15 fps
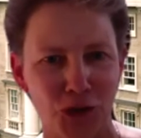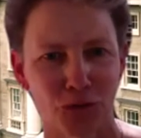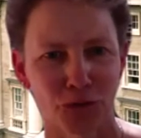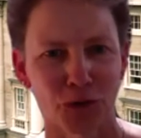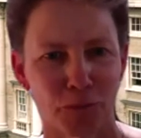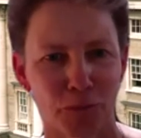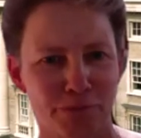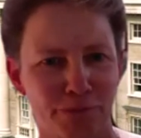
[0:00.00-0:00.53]

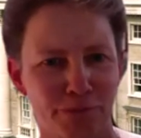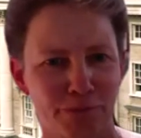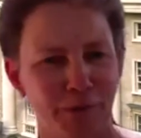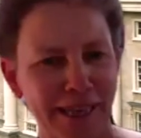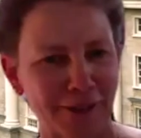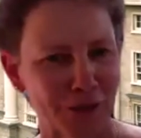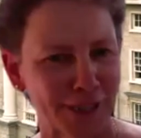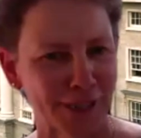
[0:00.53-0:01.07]
group will be
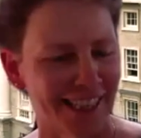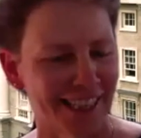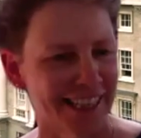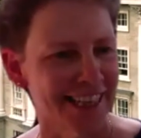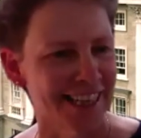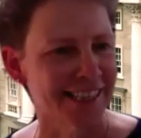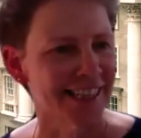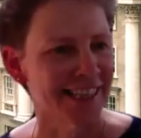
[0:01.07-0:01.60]
interested in
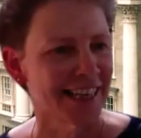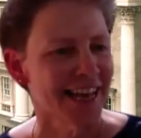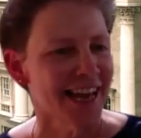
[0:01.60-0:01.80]
this.